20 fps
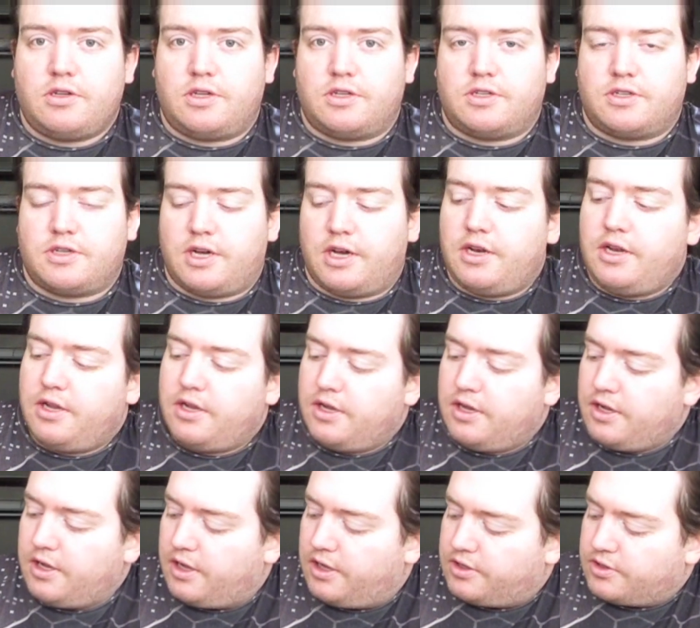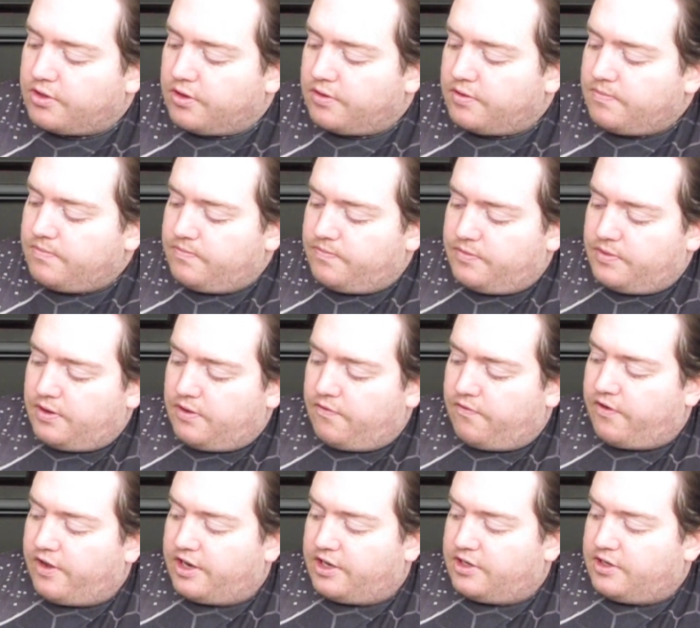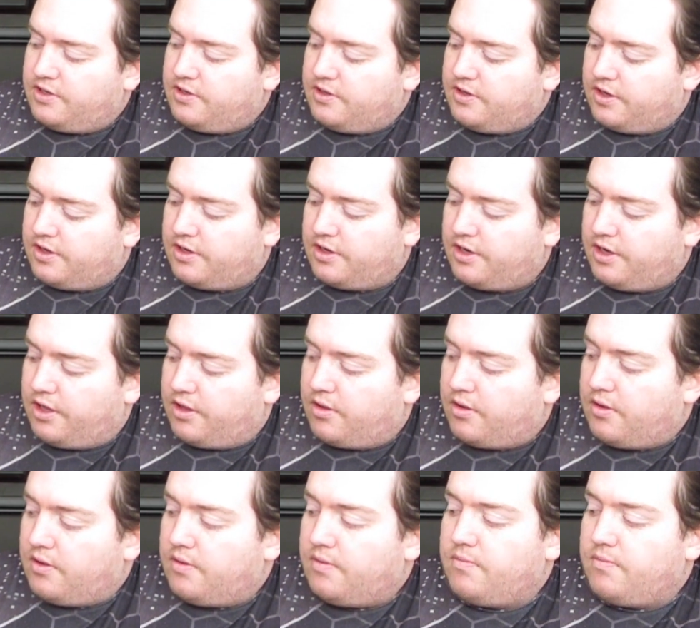inside, it's got a vent underneath it.